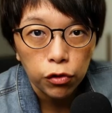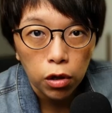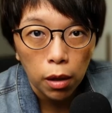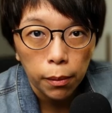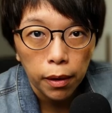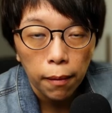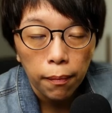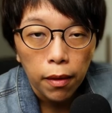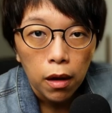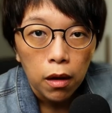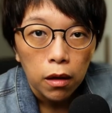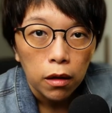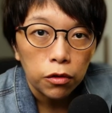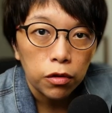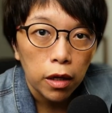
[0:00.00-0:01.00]
trouble.
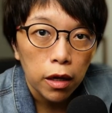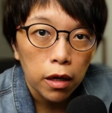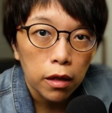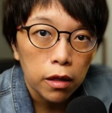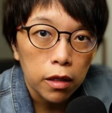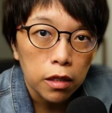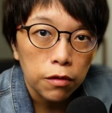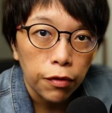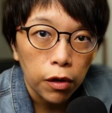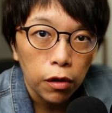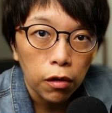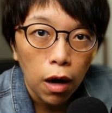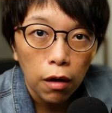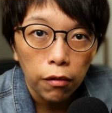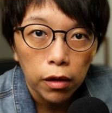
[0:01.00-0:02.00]
Now, today in this
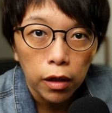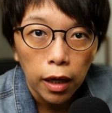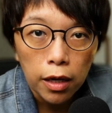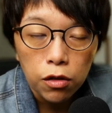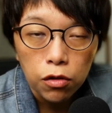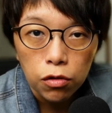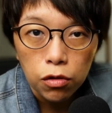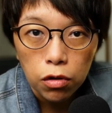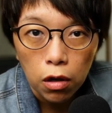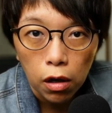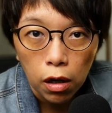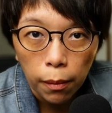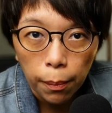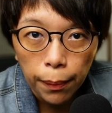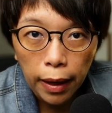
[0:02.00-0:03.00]
video, I would like to
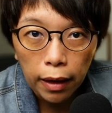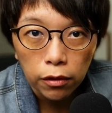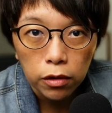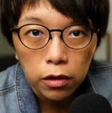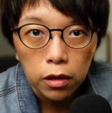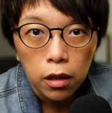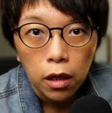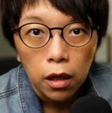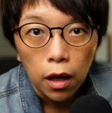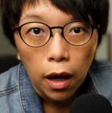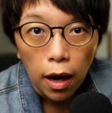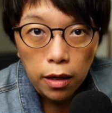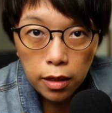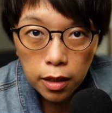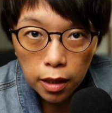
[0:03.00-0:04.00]
talk about
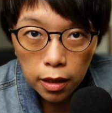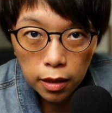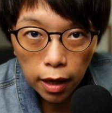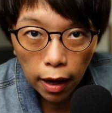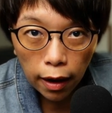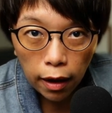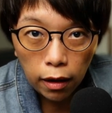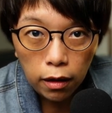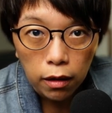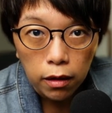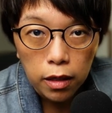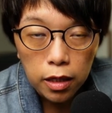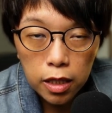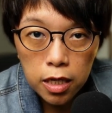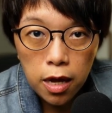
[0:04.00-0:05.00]
Hang Seng Tech
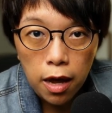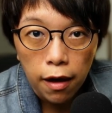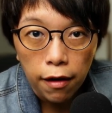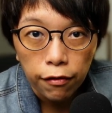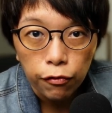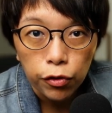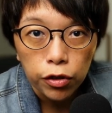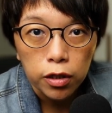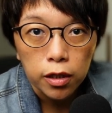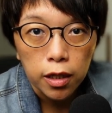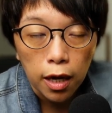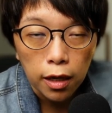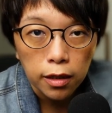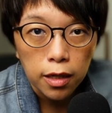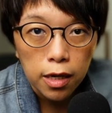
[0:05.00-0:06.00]
E T F, which
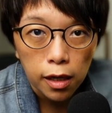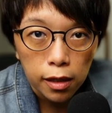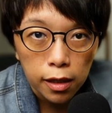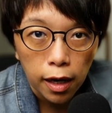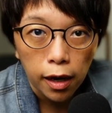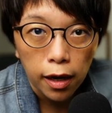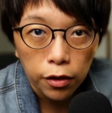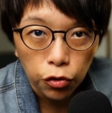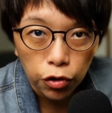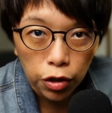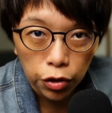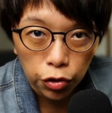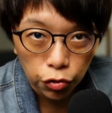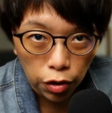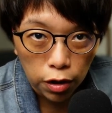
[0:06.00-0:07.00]
is Hang Seng Tech
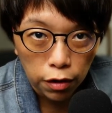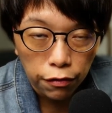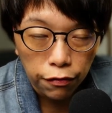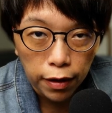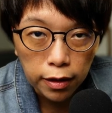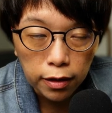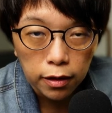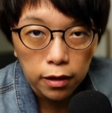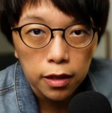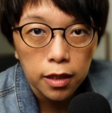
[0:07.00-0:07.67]
Exchange Traded Funds.